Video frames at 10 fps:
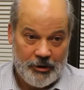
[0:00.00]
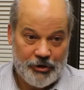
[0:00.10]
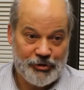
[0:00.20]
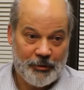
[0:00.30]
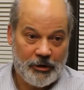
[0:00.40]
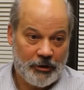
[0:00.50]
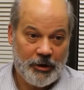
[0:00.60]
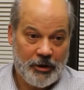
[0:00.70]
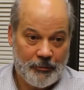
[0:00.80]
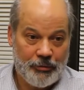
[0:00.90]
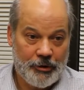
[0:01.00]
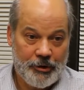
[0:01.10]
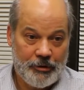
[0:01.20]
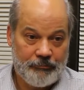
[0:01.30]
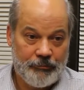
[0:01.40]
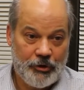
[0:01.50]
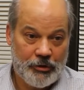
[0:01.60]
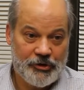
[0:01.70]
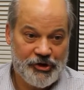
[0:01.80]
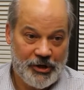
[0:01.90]
you should be looking at a pretty
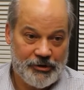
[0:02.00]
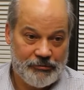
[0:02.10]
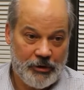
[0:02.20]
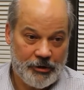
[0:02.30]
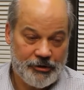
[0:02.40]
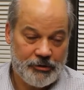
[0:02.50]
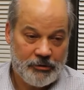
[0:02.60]
good sentence reduction.